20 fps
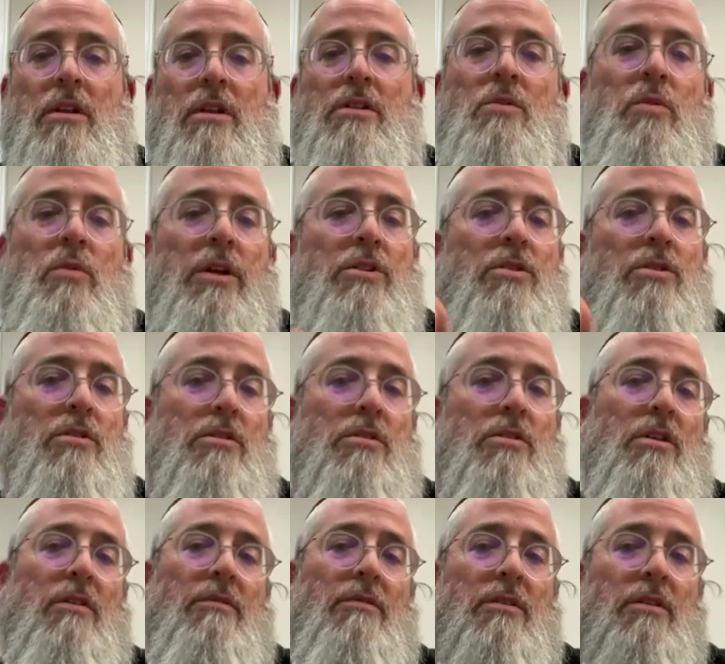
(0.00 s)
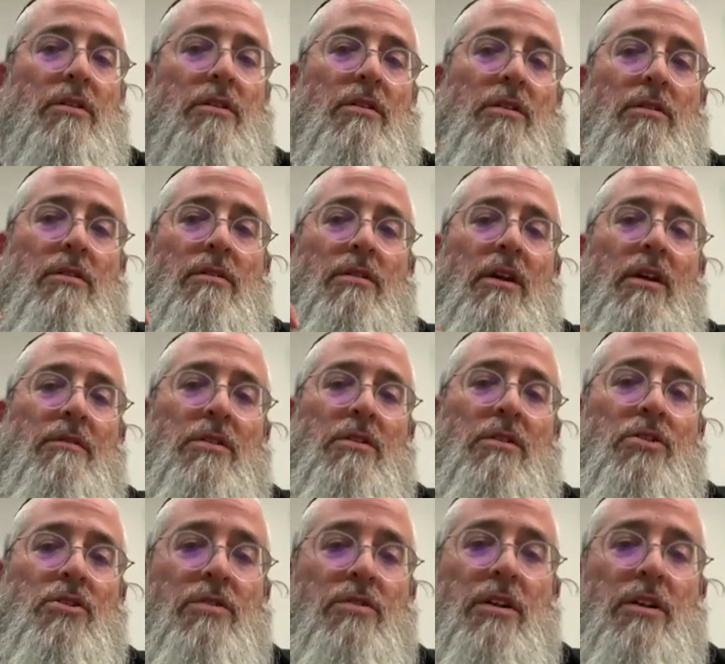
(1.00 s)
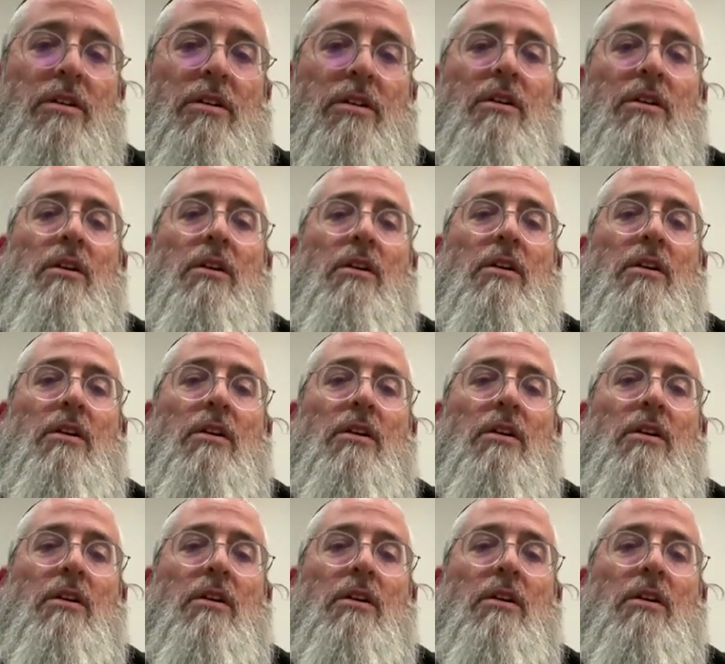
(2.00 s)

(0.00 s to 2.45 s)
like sweatshirts. You have the string.